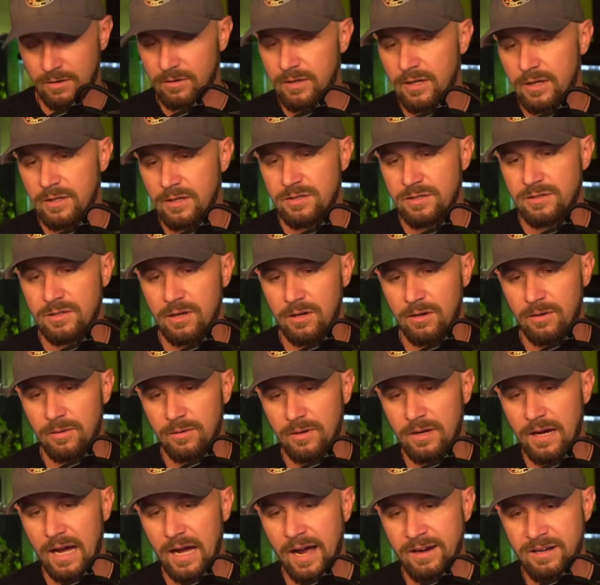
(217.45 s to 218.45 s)
So
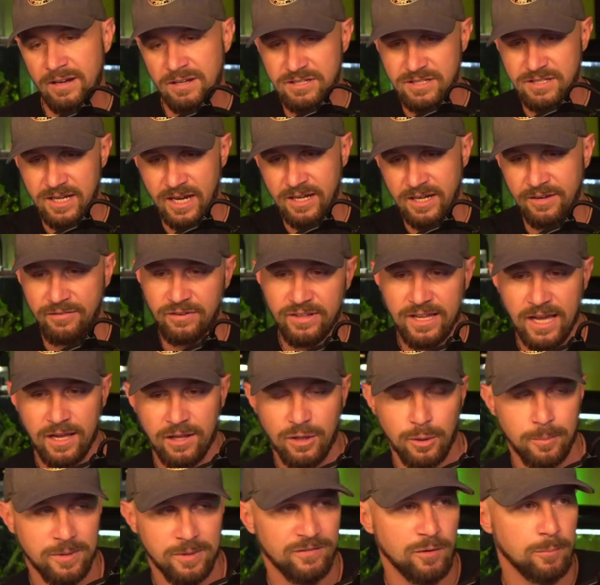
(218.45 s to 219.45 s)
I definitely had a little bit
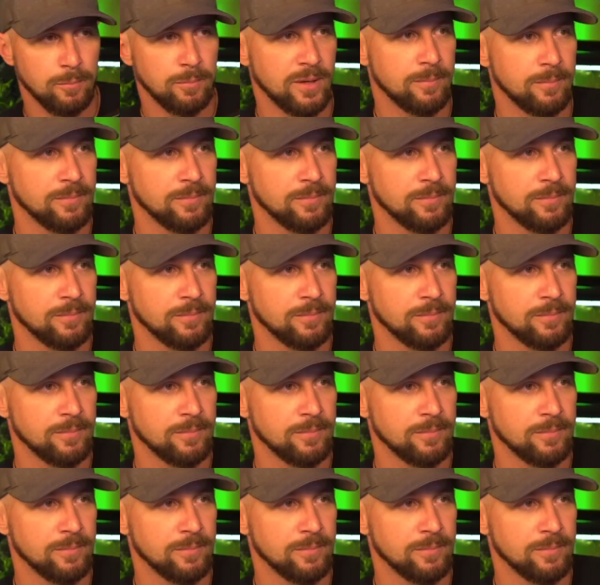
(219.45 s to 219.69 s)
of a bummer.